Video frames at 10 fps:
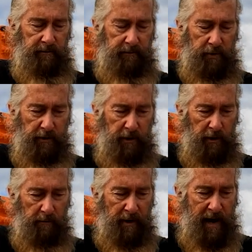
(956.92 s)
Pulled it
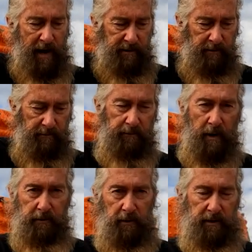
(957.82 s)
all apart and
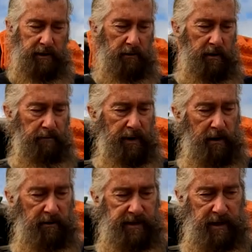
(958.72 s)
popped all its little
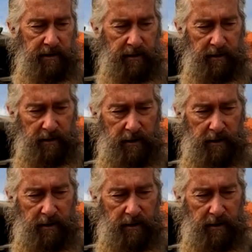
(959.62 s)
components in.